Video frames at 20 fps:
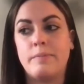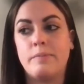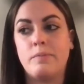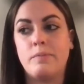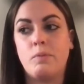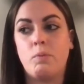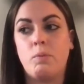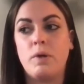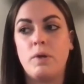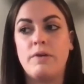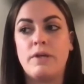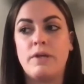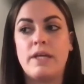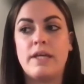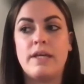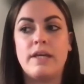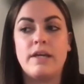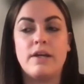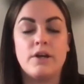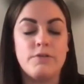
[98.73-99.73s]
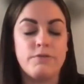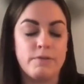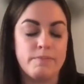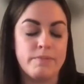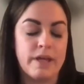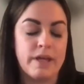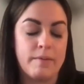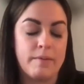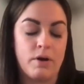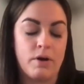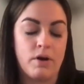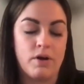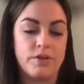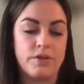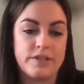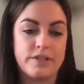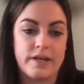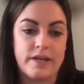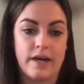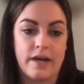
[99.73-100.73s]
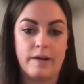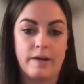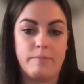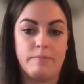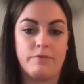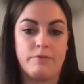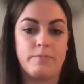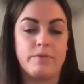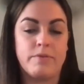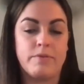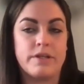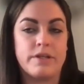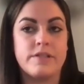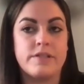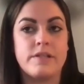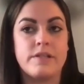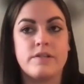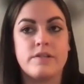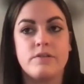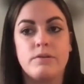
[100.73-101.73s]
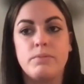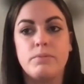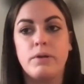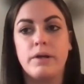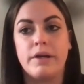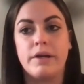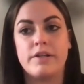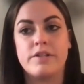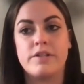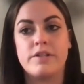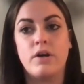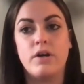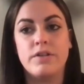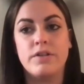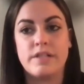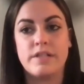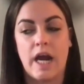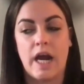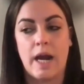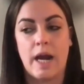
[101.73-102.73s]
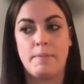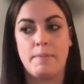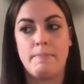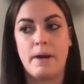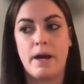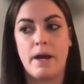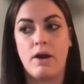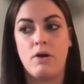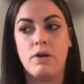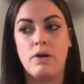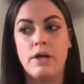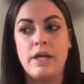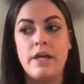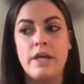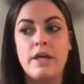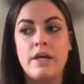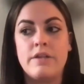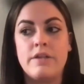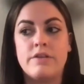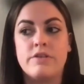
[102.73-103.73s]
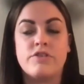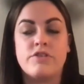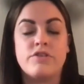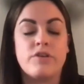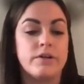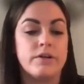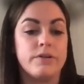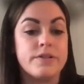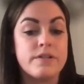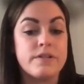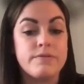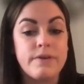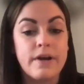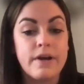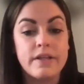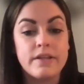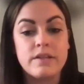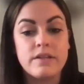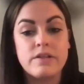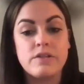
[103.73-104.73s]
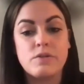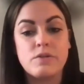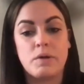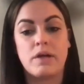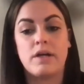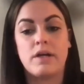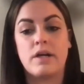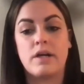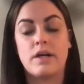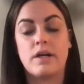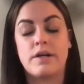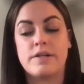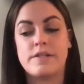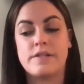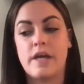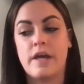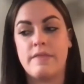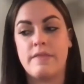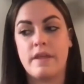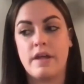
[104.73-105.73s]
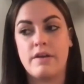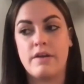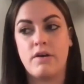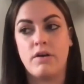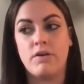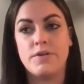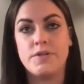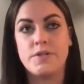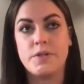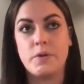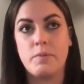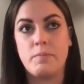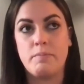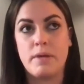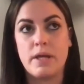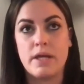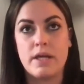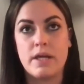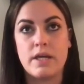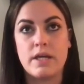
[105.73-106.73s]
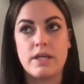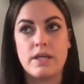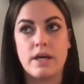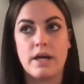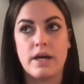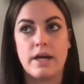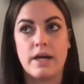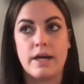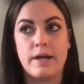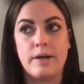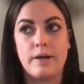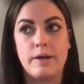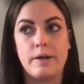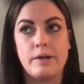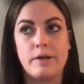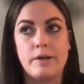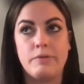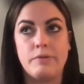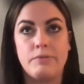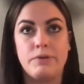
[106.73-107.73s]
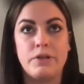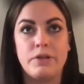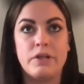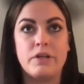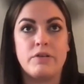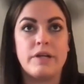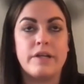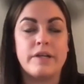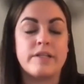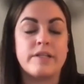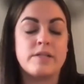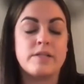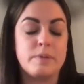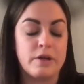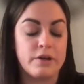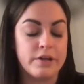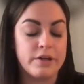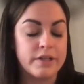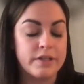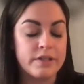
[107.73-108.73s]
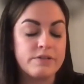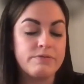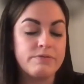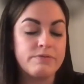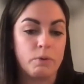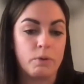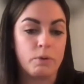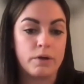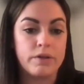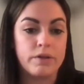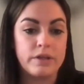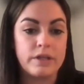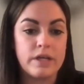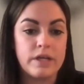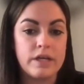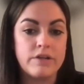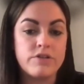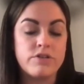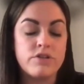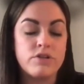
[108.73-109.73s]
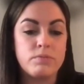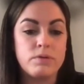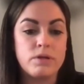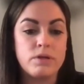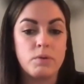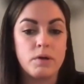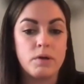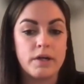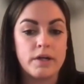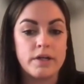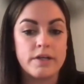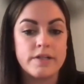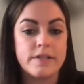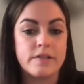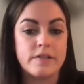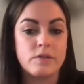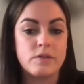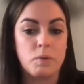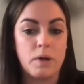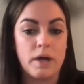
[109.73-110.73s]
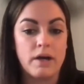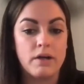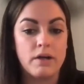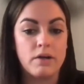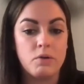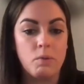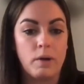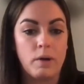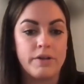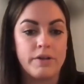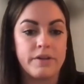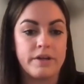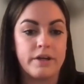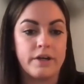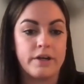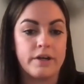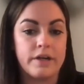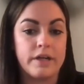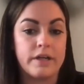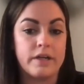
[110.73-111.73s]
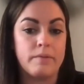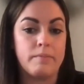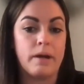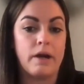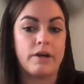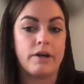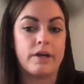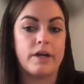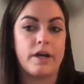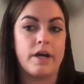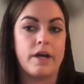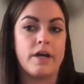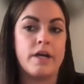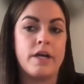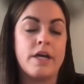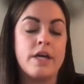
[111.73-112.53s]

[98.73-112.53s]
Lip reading: we hear from them all the time, from the seasonal employers all the time about the struggles to find these workers and then also make a really great experience for the H2B workers as well while they're in America.